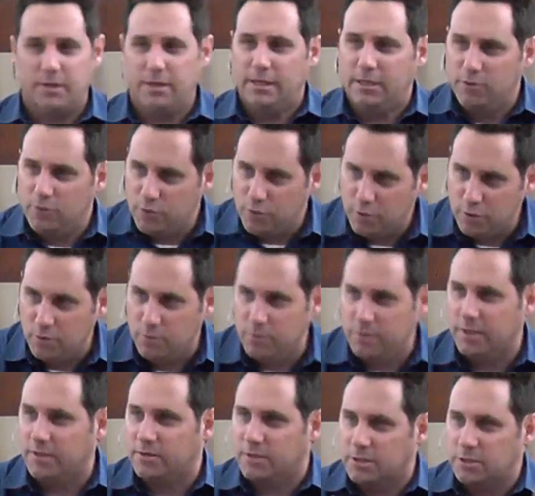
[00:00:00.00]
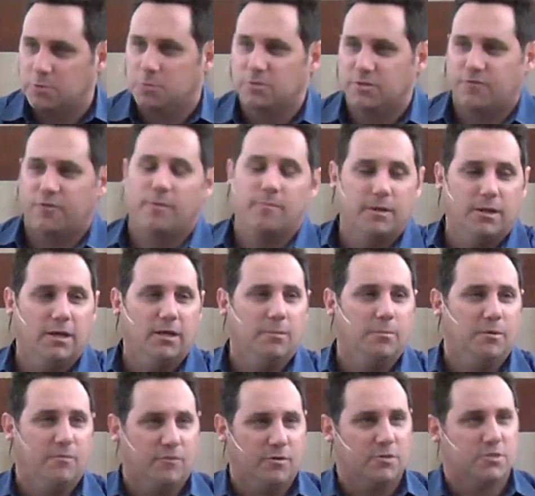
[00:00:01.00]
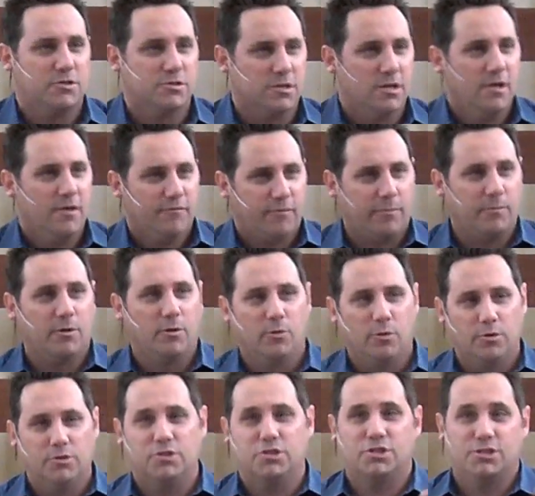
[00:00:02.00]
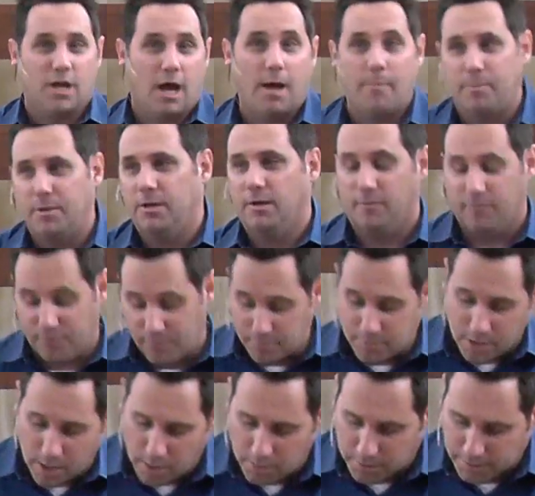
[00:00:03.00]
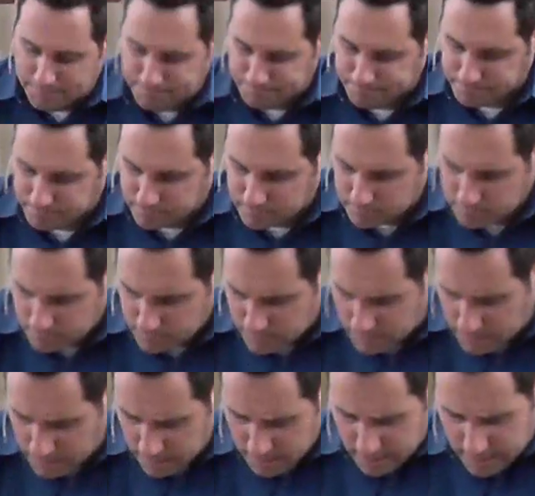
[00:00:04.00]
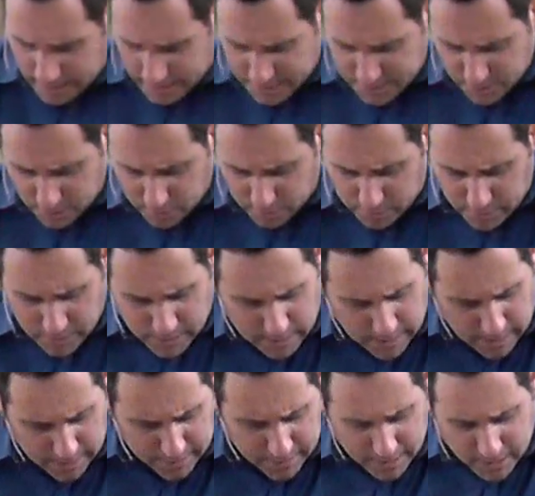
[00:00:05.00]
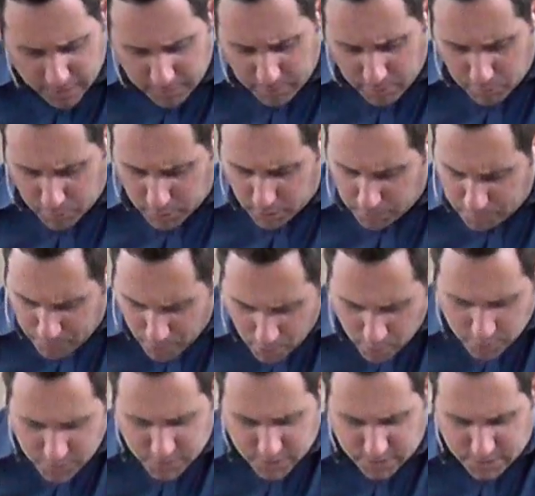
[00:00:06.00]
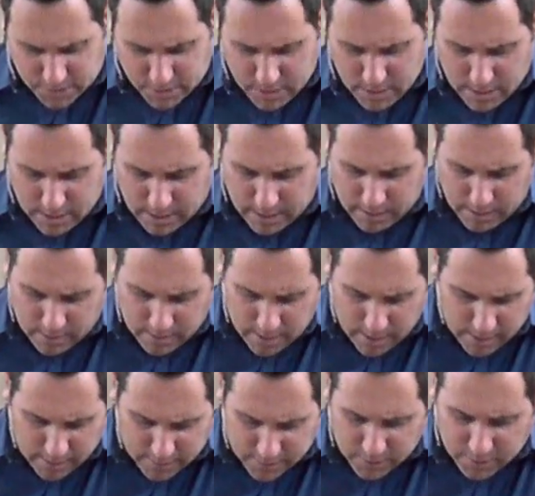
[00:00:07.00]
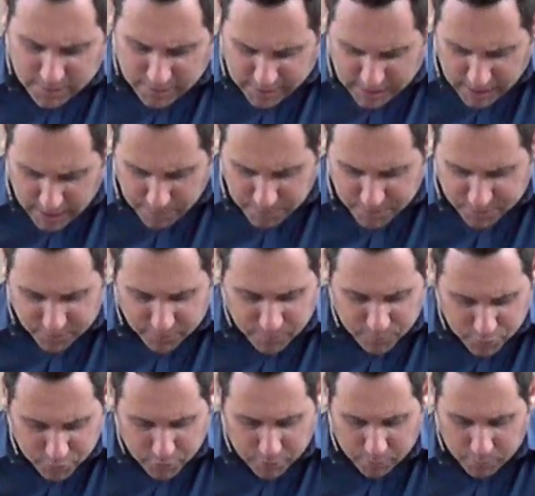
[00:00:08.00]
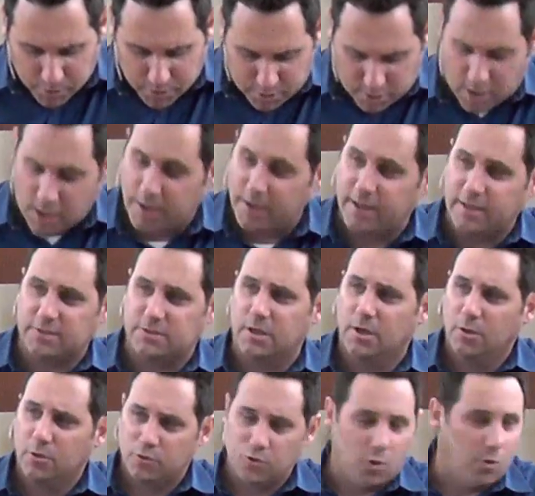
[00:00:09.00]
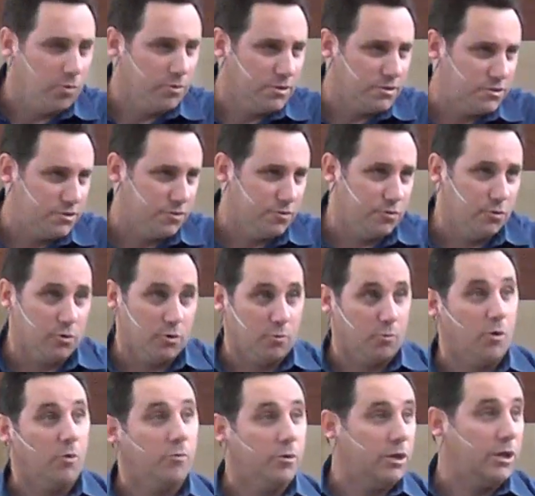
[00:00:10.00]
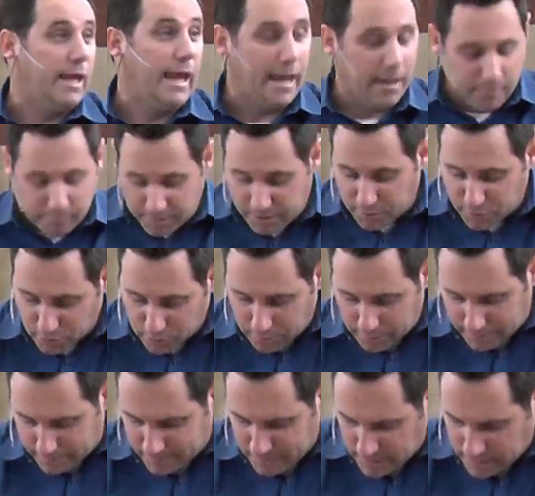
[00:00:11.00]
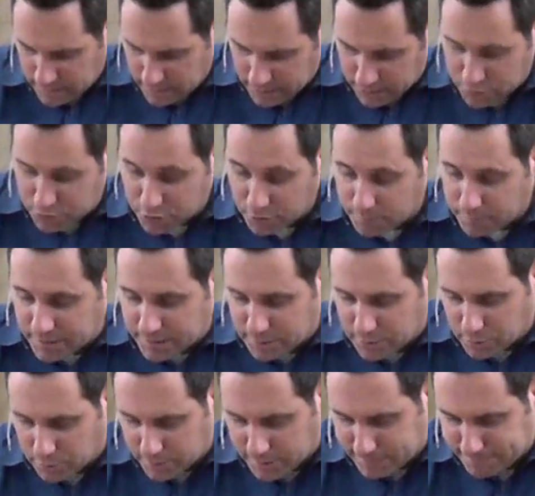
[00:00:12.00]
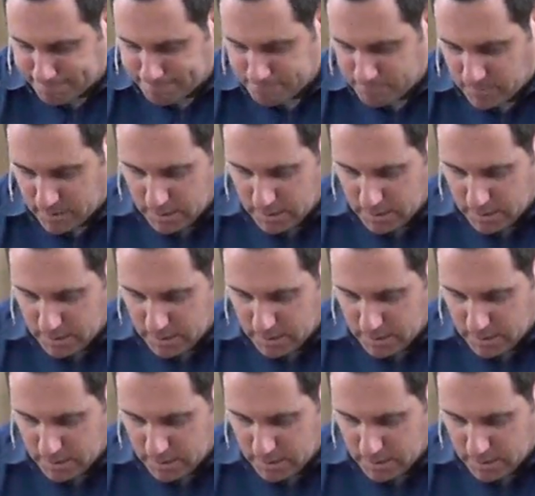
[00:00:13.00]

there. He knew that this was from the enemy versus from the Lord just stopping him from going. And so uh, the enemy will oppose us and uh, to, to keep us from doing what God has told us to do or what we can be doing and should be doing.